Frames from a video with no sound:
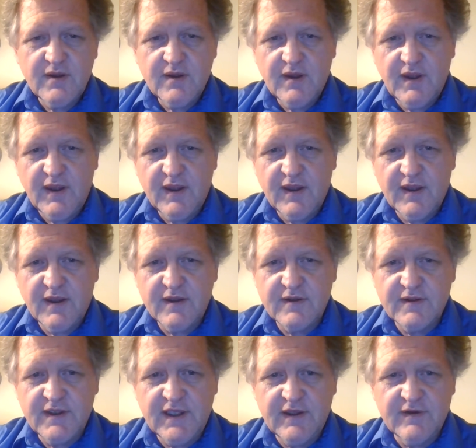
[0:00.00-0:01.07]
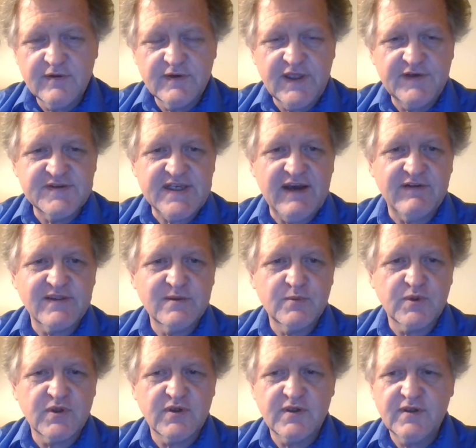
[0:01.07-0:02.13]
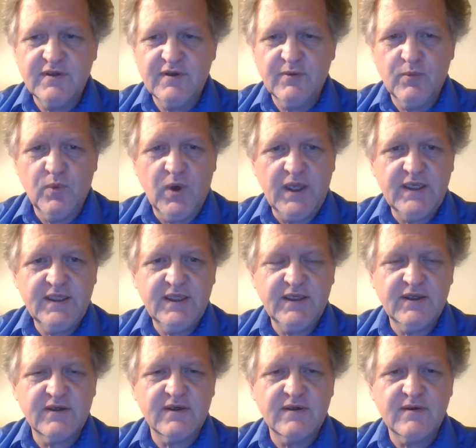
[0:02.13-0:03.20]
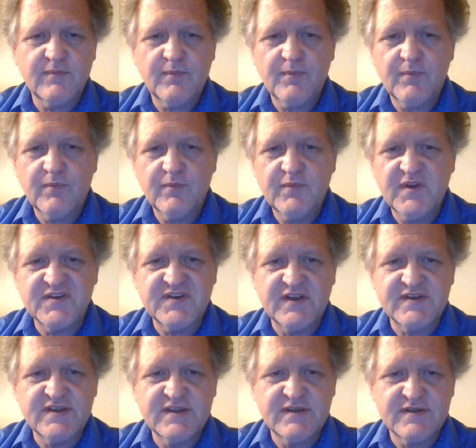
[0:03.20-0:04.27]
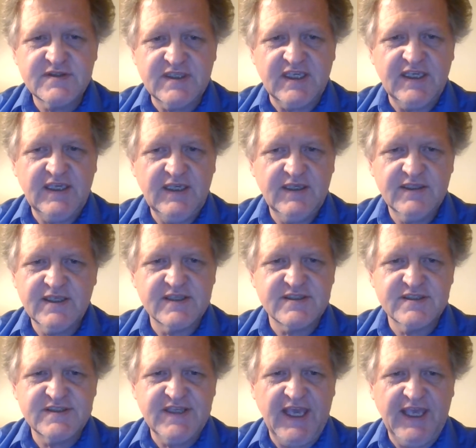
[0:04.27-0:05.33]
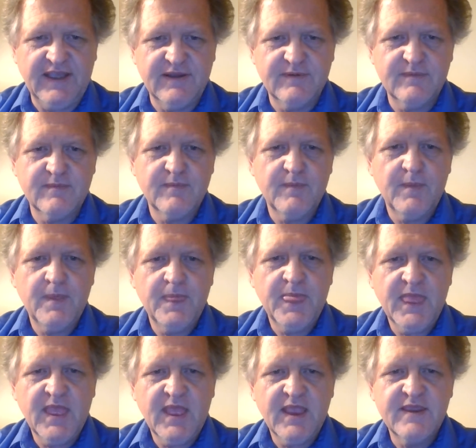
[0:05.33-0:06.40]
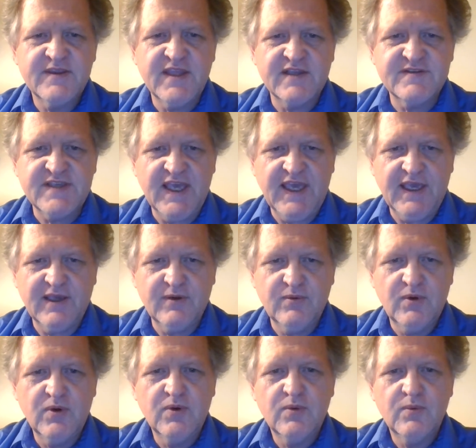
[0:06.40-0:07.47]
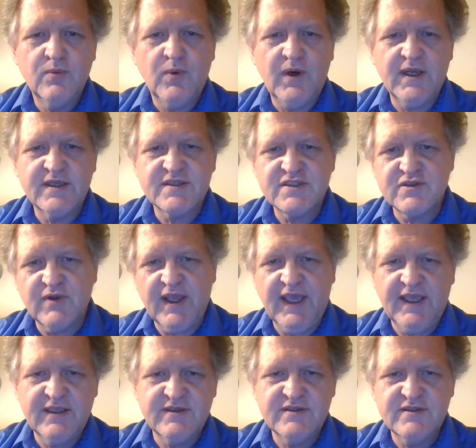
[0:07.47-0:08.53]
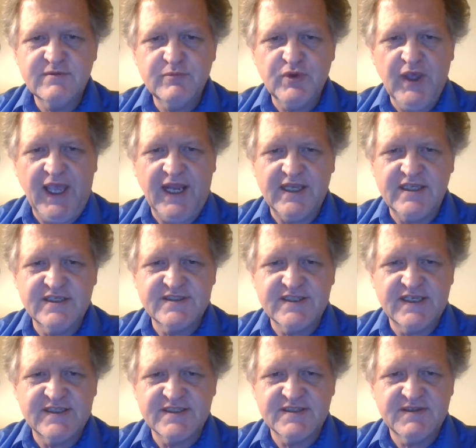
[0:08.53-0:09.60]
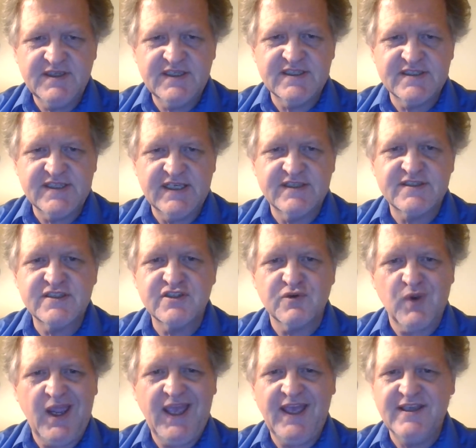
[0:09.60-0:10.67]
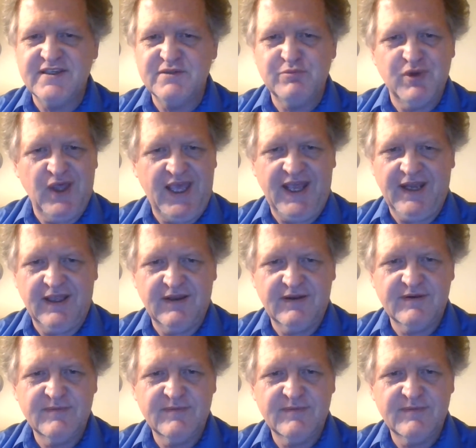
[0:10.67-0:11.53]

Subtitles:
And he leaves out the word what here. Just a T, doesn't say it. Instead of saying what a strange planet, he just says strange planet.